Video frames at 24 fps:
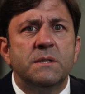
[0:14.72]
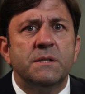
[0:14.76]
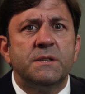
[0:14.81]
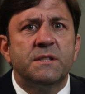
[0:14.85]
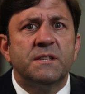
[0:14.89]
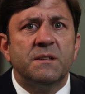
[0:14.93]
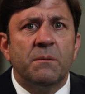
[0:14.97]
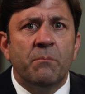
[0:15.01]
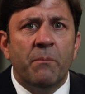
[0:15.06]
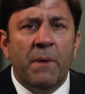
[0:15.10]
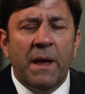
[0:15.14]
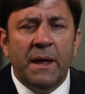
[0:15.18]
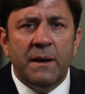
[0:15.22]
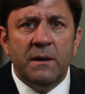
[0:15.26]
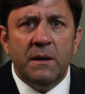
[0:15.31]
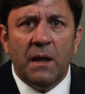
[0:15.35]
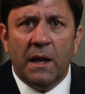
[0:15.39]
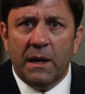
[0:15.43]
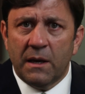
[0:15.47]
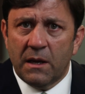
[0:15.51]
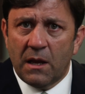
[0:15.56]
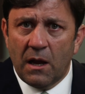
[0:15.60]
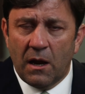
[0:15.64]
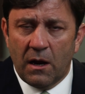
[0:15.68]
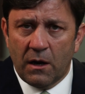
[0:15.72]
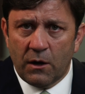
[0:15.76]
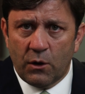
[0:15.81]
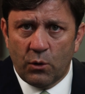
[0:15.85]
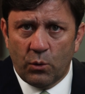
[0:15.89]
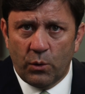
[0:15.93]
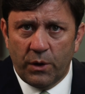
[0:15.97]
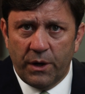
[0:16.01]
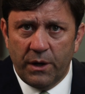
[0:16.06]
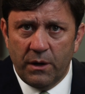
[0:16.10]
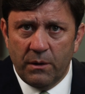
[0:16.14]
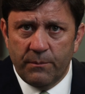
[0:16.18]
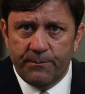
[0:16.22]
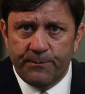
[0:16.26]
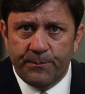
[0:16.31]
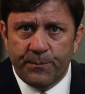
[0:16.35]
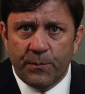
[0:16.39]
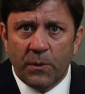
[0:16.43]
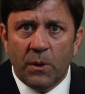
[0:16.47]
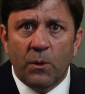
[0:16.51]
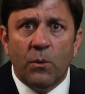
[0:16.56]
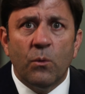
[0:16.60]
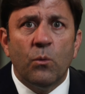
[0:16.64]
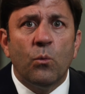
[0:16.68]
cement and concrete,
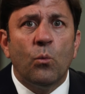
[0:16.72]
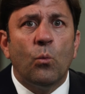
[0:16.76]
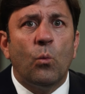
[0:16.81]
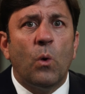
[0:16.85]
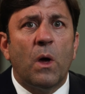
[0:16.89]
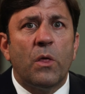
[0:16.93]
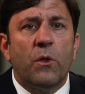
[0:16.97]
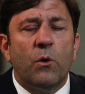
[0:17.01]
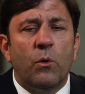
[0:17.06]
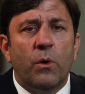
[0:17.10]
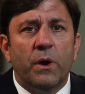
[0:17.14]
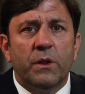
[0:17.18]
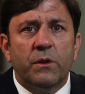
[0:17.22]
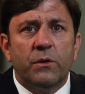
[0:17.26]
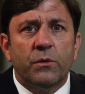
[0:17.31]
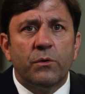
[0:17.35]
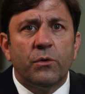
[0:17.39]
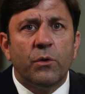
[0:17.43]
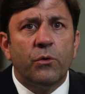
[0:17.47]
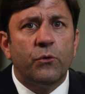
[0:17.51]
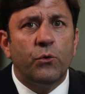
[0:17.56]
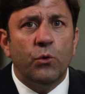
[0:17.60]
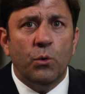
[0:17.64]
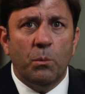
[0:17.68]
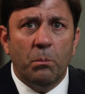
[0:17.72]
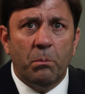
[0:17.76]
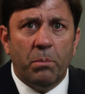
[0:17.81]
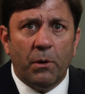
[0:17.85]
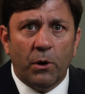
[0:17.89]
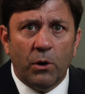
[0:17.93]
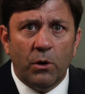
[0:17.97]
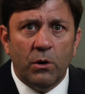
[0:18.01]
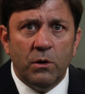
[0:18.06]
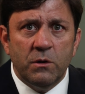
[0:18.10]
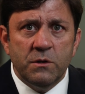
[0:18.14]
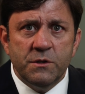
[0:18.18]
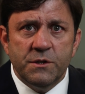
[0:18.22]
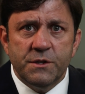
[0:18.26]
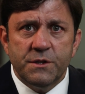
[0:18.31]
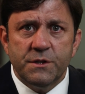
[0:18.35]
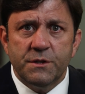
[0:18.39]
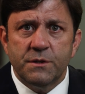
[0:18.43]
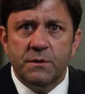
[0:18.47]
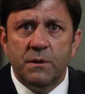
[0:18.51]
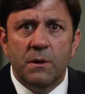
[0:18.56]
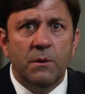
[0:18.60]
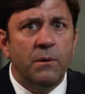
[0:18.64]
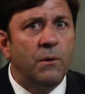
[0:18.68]
whether it's through
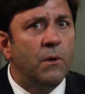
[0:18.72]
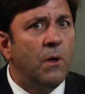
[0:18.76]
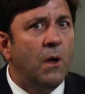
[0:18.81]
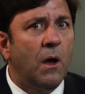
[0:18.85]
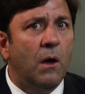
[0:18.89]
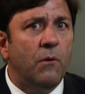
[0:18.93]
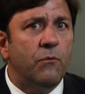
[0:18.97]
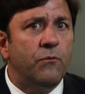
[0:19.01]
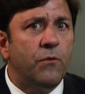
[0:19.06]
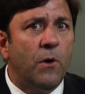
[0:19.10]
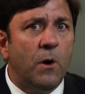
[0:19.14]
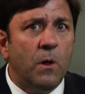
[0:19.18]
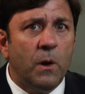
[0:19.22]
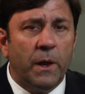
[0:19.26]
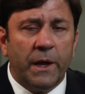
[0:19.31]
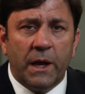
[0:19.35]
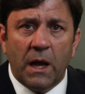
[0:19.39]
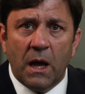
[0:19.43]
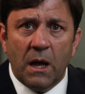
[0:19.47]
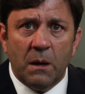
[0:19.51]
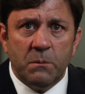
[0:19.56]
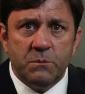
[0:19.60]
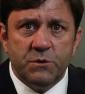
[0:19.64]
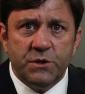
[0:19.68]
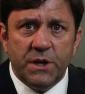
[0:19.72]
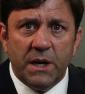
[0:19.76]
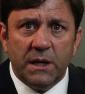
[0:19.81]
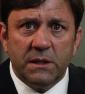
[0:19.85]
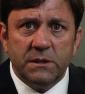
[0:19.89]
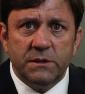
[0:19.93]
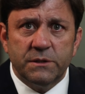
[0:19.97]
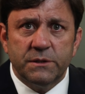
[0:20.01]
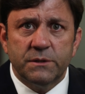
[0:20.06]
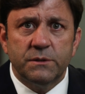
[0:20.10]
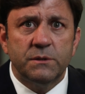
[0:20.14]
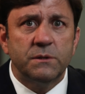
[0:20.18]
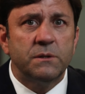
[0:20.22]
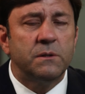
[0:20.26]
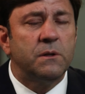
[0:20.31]
burns, falling objects,